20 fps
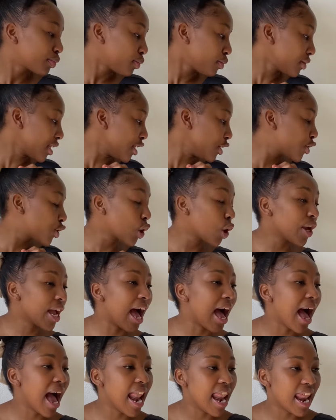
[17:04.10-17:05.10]
So yeah,
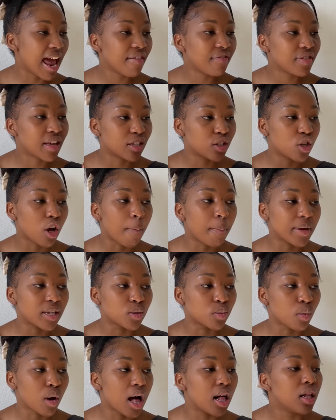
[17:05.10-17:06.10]
I love that top as
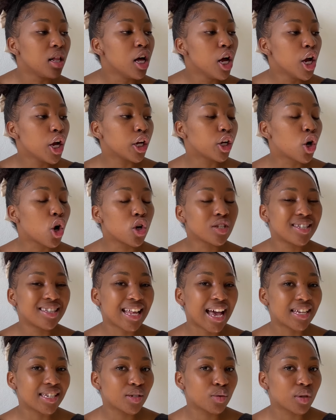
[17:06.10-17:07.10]
well. It goes
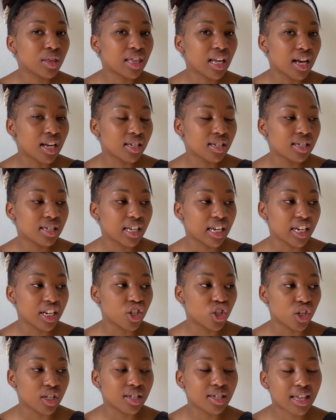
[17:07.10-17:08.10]
nice with the skinny
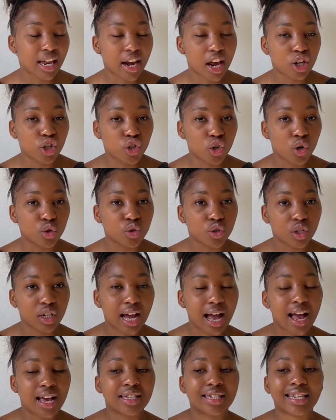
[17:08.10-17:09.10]
jeans that I showed you
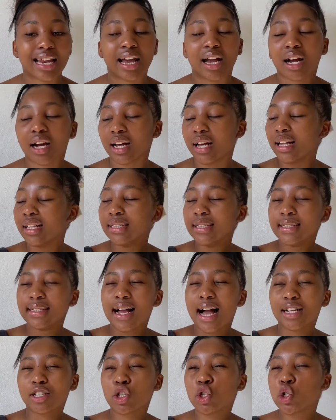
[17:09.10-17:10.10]
guys. Like,
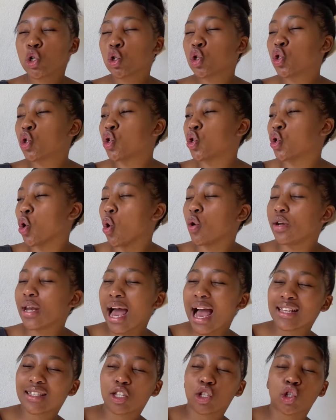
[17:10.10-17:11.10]
I just look so
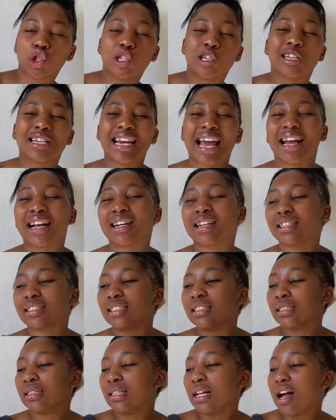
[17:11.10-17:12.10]
nice. I just look like
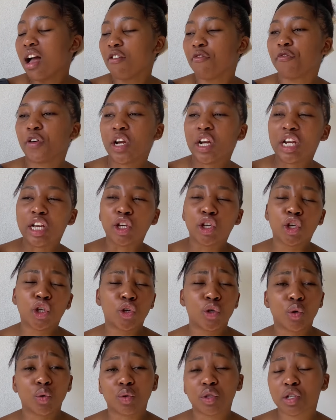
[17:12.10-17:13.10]
a very
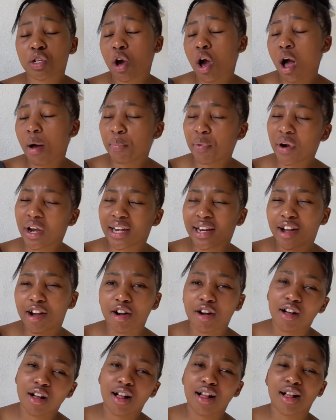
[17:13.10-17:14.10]
cute corporate
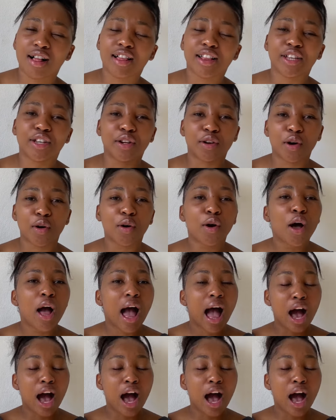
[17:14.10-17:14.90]
girl, you know.